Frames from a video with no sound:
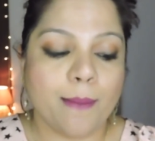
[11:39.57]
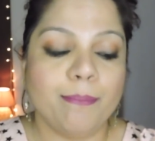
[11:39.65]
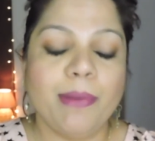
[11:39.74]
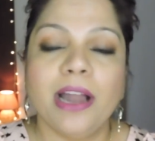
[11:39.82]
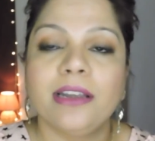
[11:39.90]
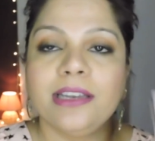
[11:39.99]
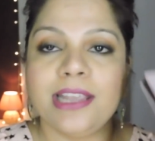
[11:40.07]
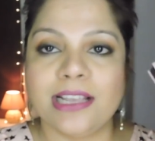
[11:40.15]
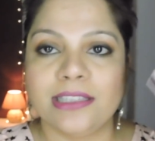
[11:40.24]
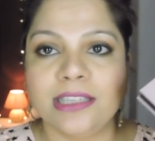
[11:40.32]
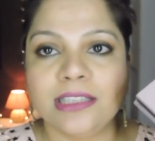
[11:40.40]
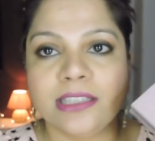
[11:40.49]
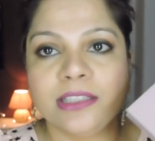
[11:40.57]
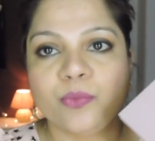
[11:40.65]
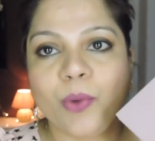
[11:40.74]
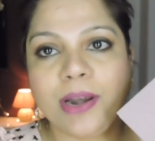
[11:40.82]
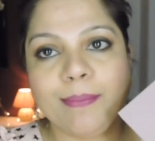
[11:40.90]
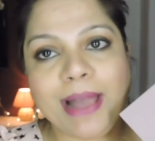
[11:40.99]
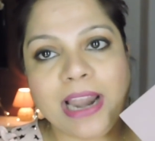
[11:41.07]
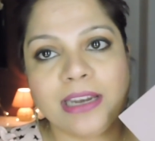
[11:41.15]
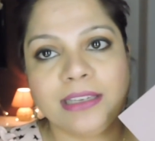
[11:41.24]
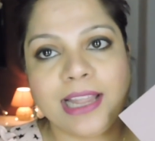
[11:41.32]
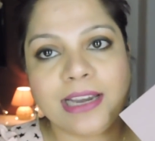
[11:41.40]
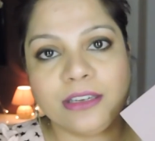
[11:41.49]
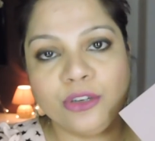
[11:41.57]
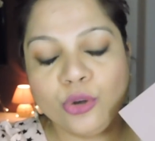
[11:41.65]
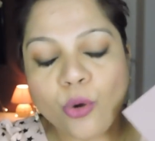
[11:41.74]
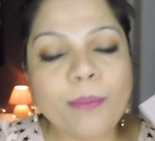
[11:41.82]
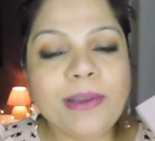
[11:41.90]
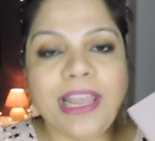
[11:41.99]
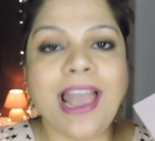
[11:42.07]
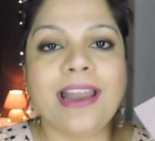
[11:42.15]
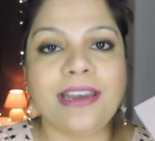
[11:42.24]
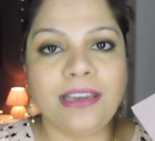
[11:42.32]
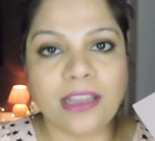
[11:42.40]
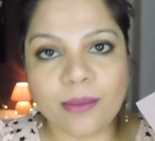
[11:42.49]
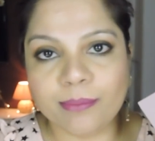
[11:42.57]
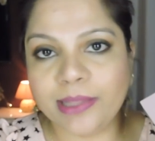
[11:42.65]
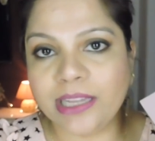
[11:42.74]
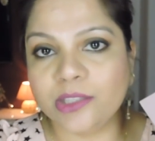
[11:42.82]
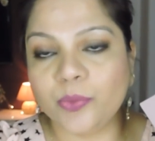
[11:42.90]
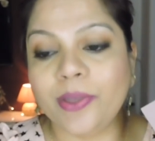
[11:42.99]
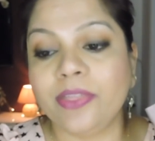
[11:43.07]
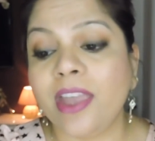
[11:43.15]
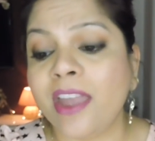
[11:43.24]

but yes, this is one palette that nobody had any complaints with.